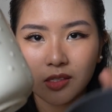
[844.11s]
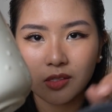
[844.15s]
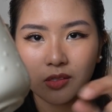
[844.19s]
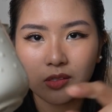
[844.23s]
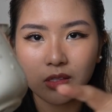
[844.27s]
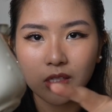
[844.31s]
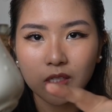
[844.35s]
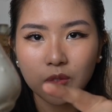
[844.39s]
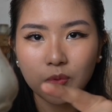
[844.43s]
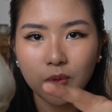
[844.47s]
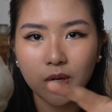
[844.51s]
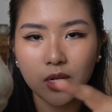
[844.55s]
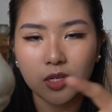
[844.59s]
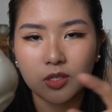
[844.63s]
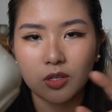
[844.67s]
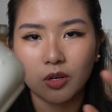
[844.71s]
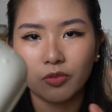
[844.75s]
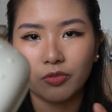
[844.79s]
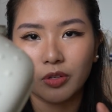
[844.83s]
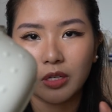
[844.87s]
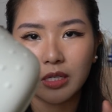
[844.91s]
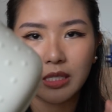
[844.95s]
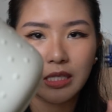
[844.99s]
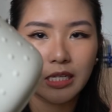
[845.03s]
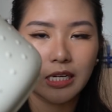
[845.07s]
So this one is
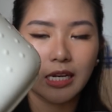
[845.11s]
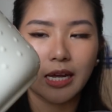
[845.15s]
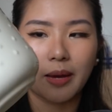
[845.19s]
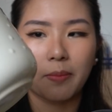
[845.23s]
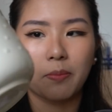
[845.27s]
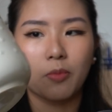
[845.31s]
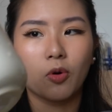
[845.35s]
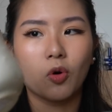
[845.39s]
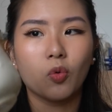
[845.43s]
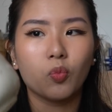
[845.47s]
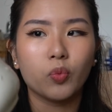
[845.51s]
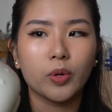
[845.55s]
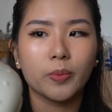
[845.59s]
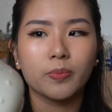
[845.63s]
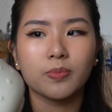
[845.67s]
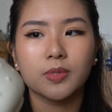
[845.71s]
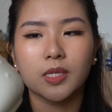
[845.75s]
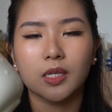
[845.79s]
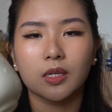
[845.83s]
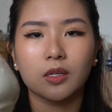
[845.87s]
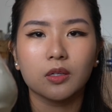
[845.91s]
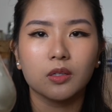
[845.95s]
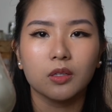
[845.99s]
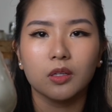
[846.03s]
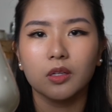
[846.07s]
obviously like more
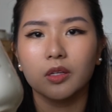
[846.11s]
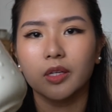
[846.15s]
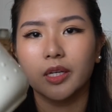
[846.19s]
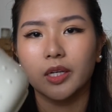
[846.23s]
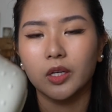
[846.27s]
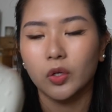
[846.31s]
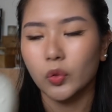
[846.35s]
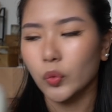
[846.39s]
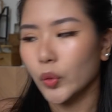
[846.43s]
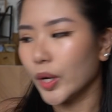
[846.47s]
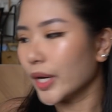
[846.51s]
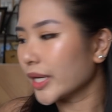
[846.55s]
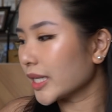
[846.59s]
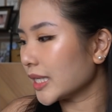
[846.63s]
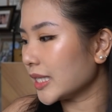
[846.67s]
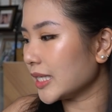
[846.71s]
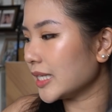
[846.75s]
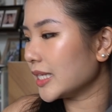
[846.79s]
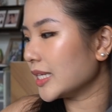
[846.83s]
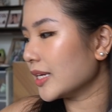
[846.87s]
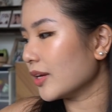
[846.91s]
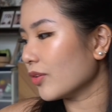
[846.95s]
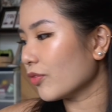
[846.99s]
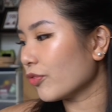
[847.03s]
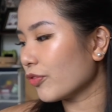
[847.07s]
whimsical and
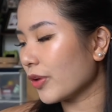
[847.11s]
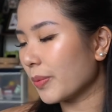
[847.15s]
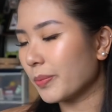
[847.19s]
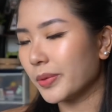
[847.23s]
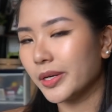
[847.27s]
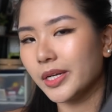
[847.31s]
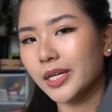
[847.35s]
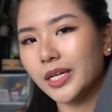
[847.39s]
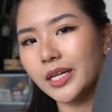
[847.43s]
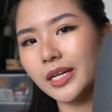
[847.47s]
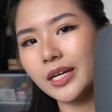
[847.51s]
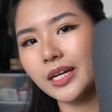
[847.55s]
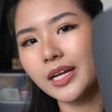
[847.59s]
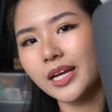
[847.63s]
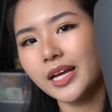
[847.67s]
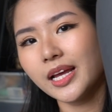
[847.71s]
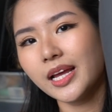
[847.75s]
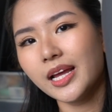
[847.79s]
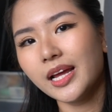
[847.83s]
quirky and feminine,